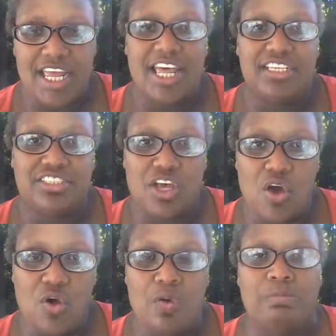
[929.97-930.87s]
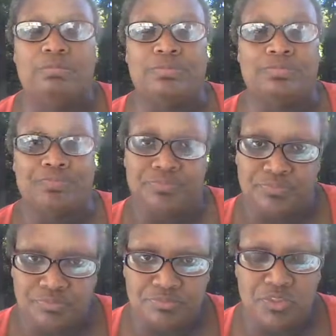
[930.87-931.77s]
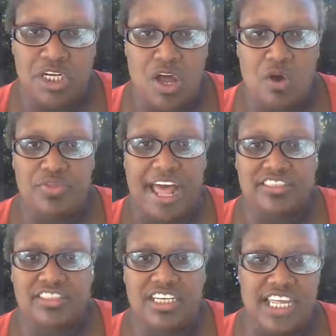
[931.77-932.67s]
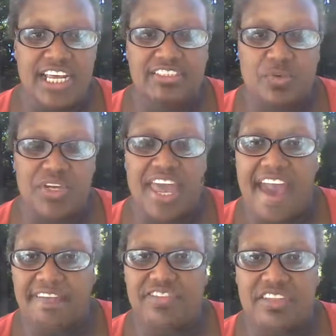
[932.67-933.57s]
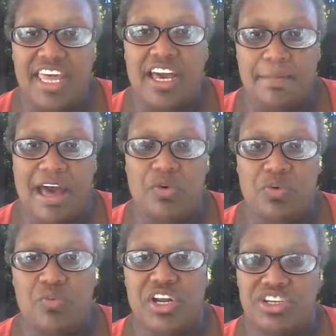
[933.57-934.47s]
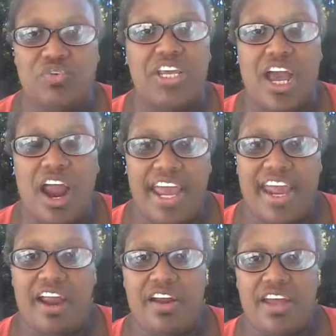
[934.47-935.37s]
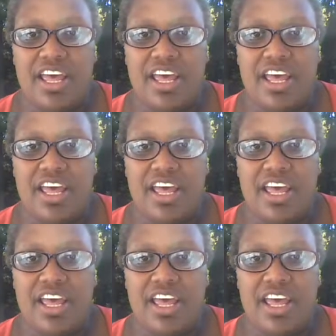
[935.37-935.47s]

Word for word: So, you know, that's the things that we have to think about when we're doing our hair,